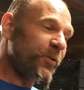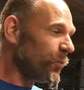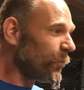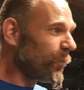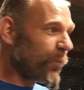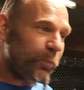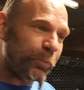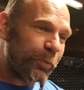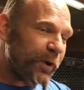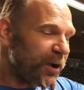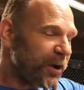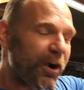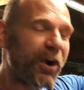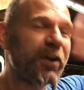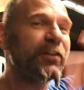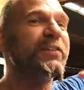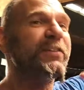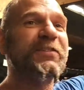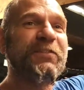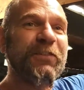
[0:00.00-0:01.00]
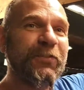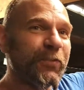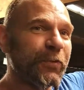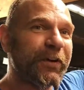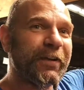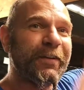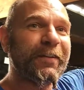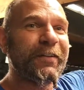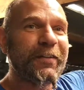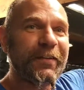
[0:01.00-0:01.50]
Regardless of
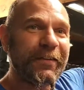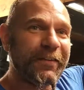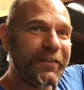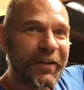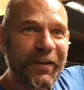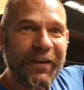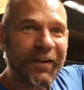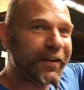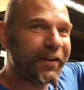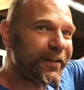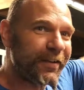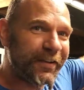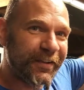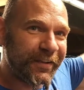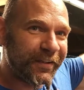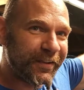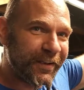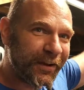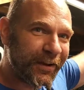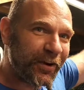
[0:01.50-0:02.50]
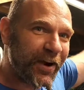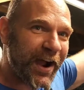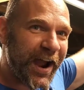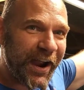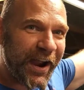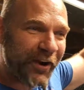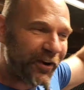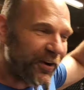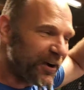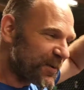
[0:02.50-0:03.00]
what the
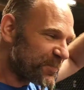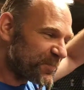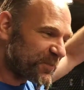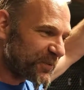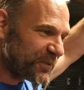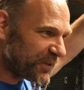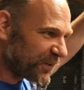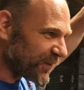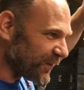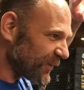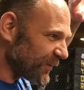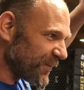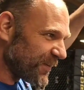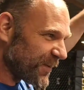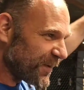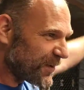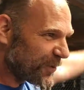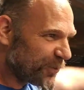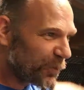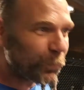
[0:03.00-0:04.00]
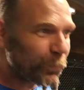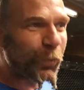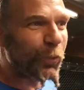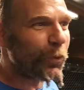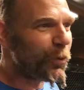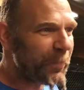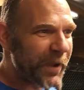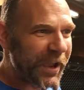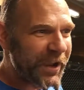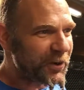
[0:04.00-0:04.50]
higher ups or the
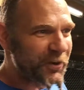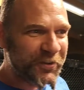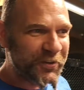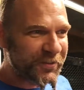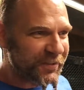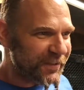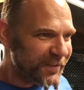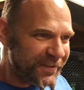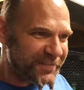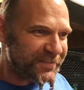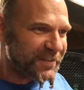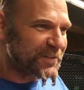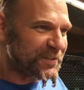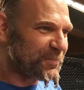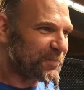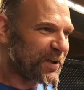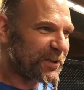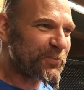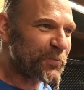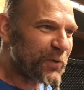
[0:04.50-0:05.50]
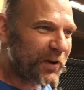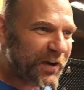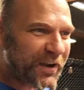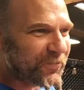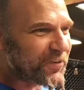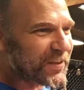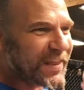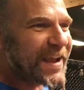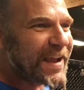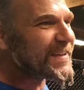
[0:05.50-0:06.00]
rule makers or the decision makers,
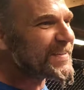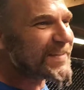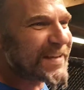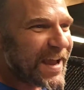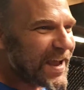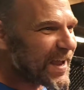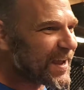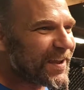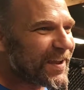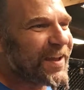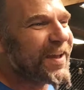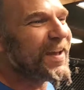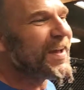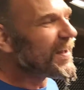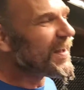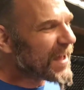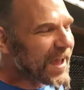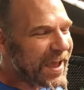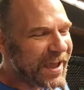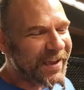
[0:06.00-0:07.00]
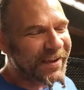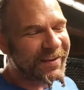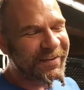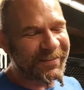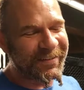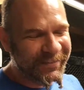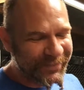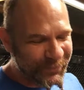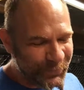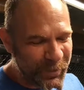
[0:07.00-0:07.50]
whatever they say, hey,
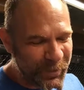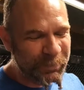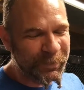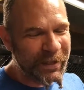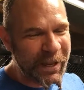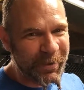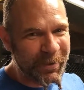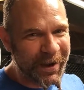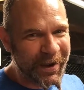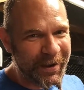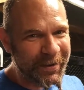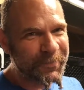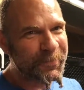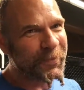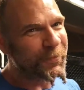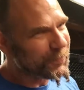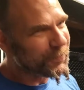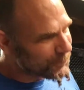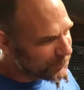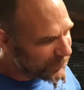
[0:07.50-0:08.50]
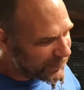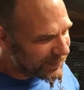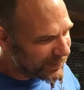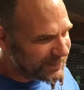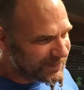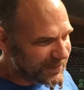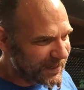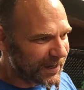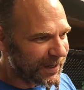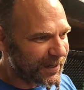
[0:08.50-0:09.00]
we play by.
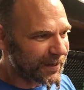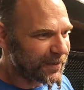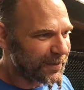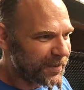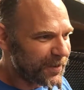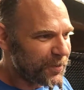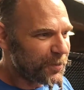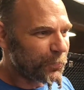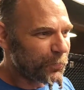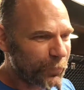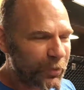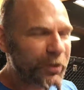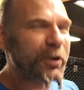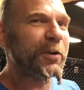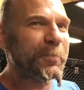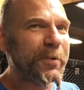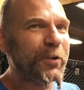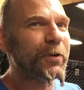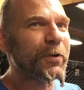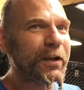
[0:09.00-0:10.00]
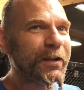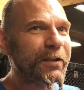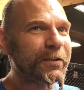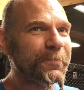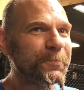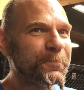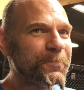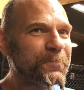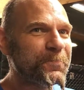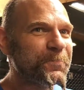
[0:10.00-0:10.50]
But we're going to be ready.
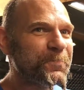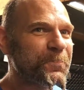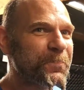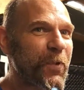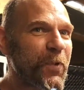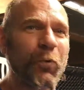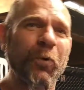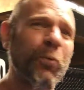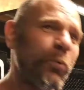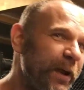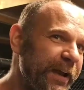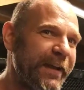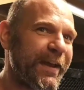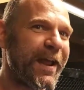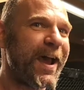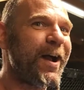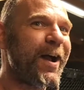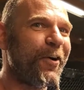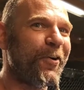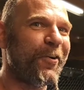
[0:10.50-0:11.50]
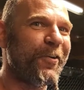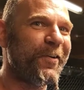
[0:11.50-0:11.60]
For sure. We're ready now.